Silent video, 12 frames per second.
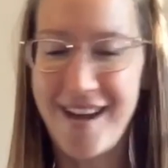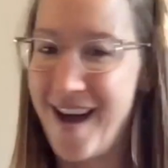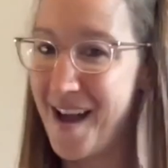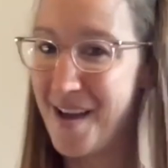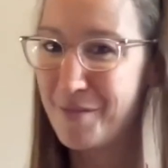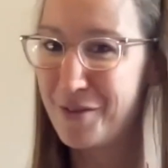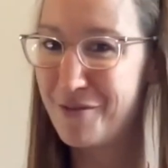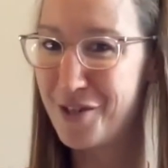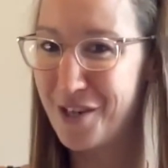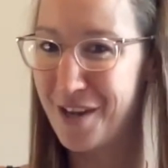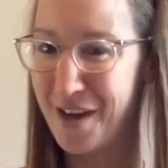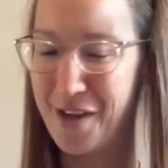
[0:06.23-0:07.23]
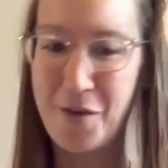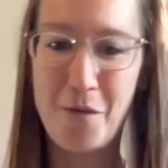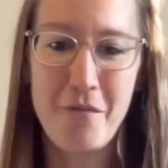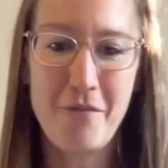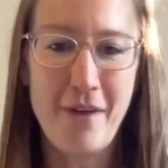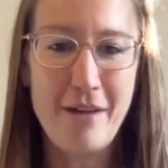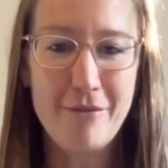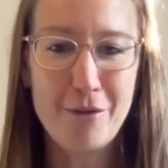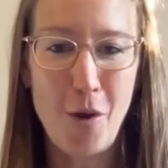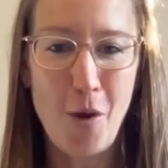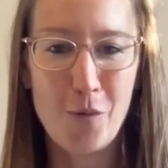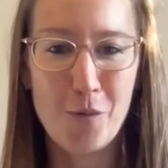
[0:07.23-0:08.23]
I am Trisha, your
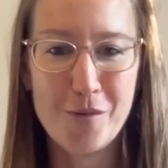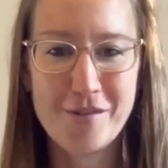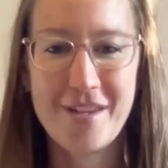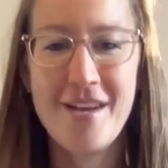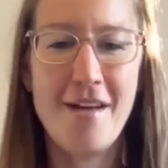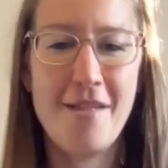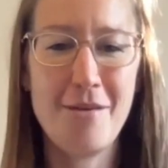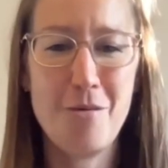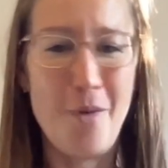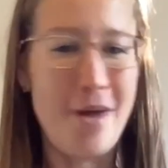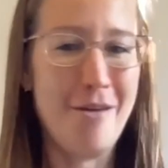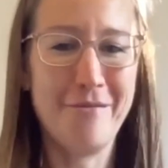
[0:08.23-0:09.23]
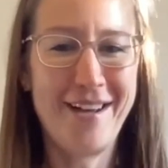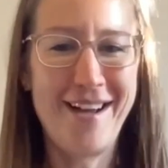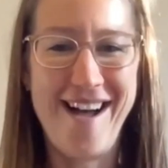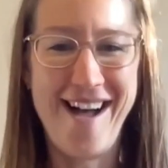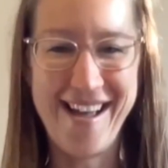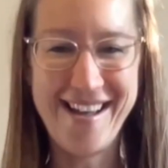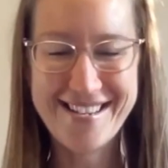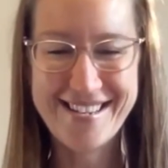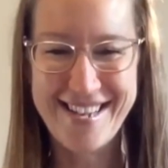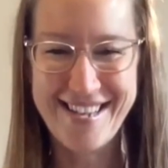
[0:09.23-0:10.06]
favorite host, the one of a kind.